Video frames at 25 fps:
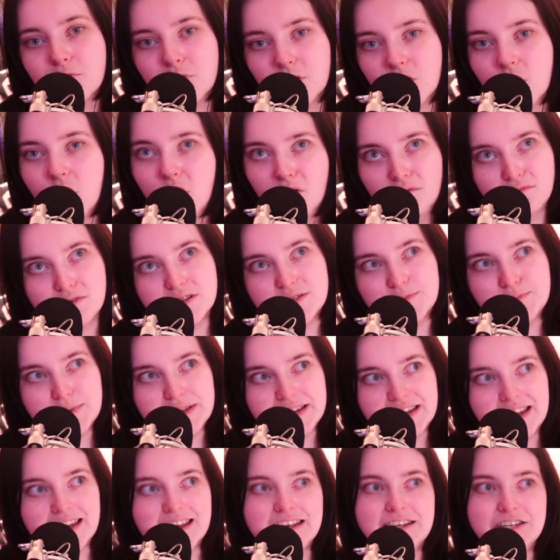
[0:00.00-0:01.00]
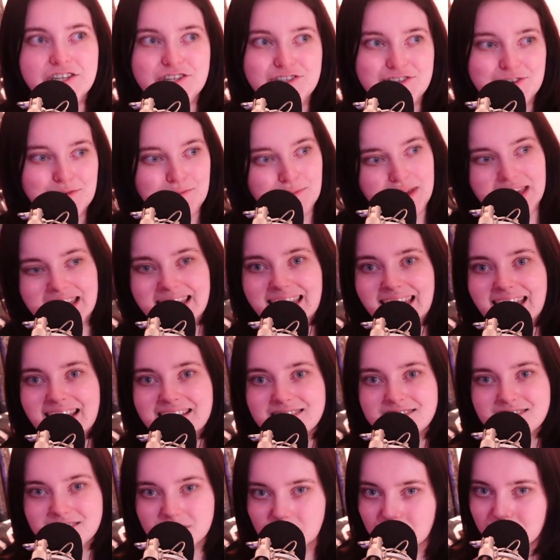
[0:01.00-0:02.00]
will always be nice. You may
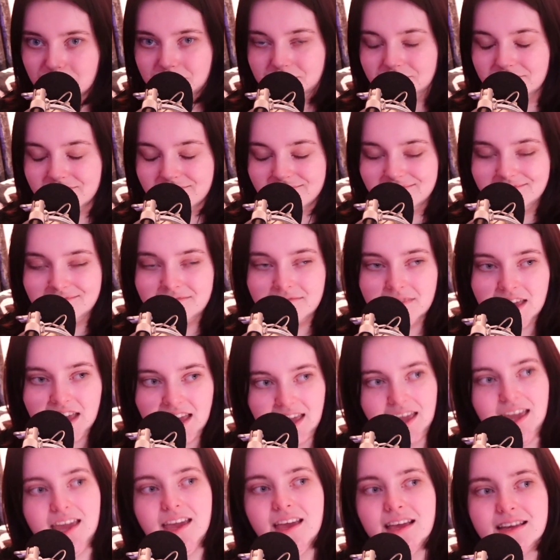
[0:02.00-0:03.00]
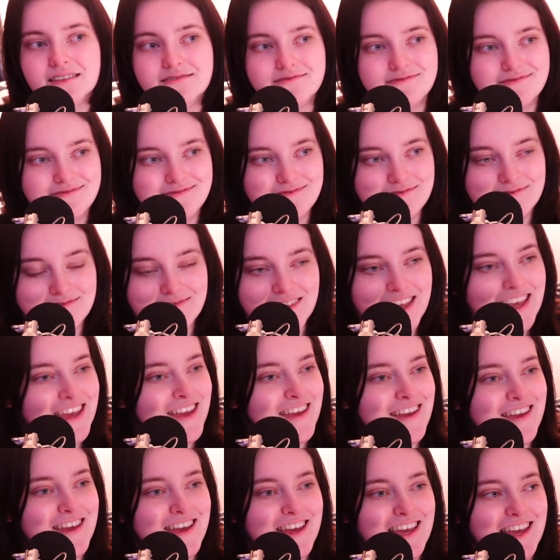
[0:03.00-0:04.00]
get some hate,
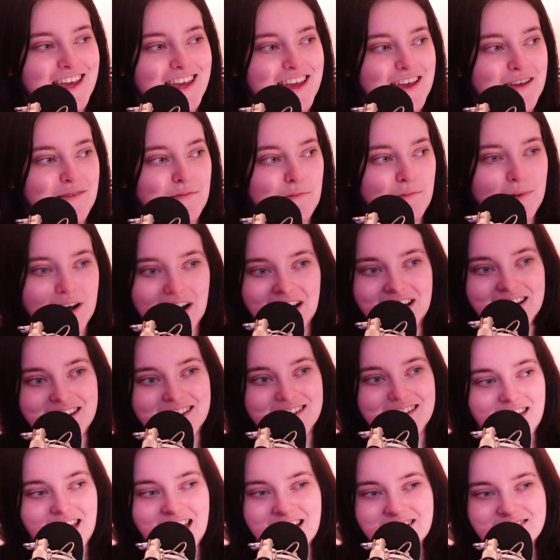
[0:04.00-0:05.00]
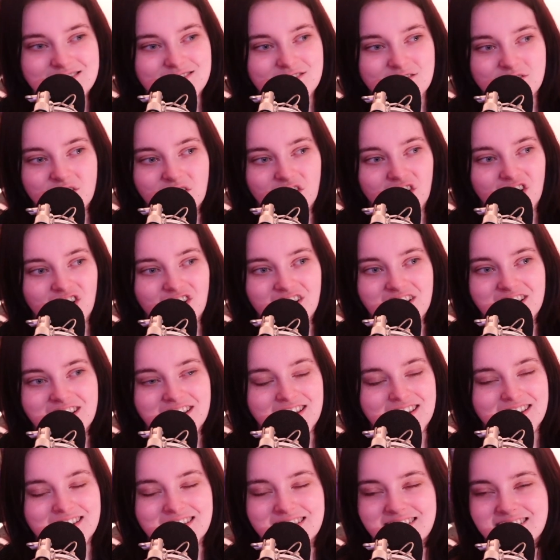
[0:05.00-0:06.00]
but it's not
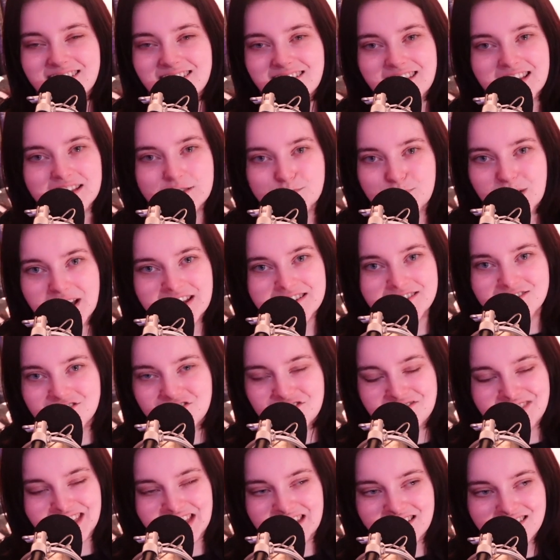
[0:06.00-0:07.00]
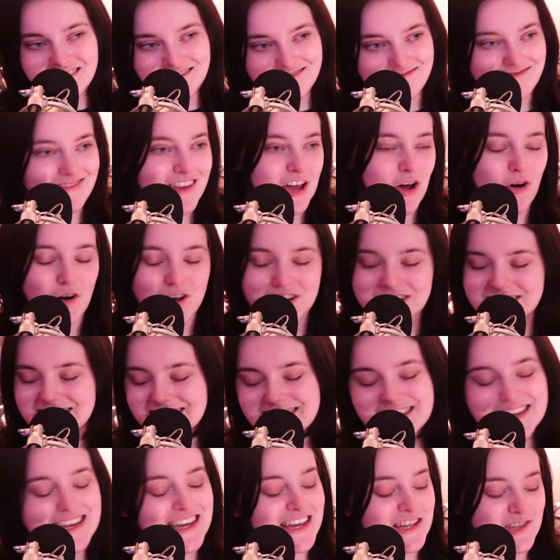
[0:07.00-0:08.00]
as bad as you think.
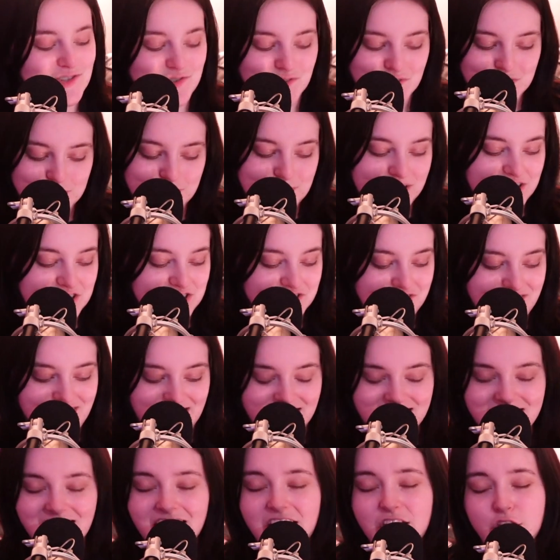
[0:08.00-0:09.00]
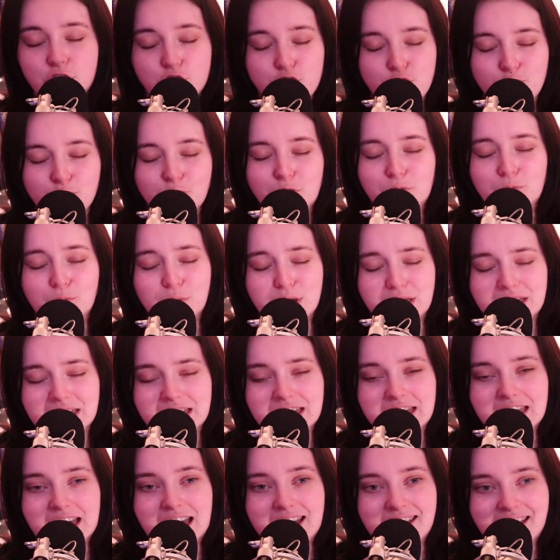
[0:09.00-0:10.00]
Honestly, it's not as bad as you think. You will
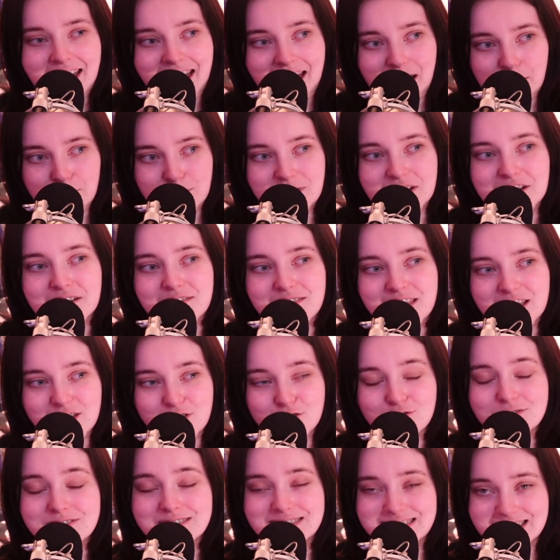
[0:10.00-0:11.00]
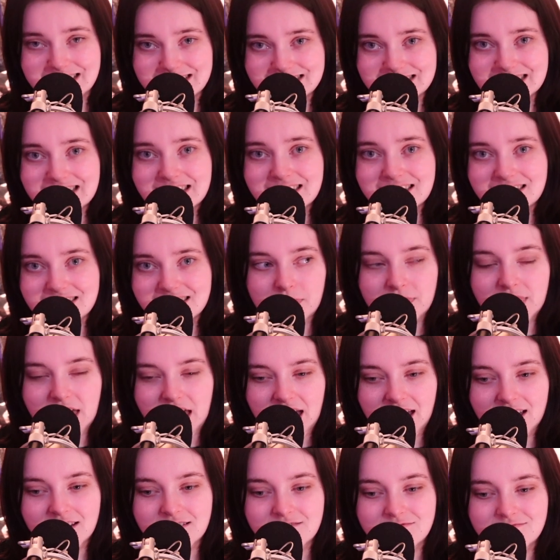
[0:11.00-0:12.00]
be happier that you did it
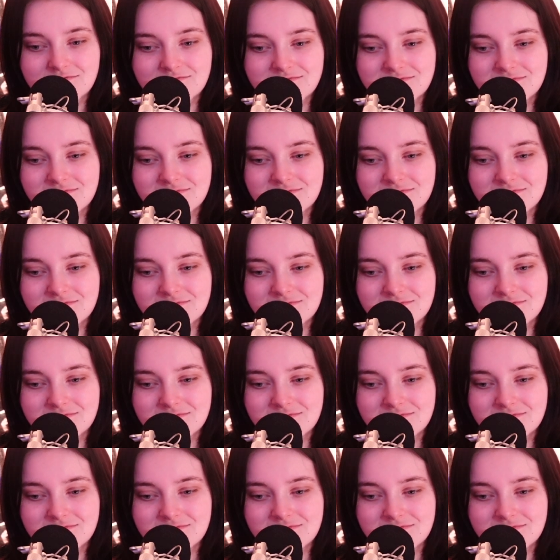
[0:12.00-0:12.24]
than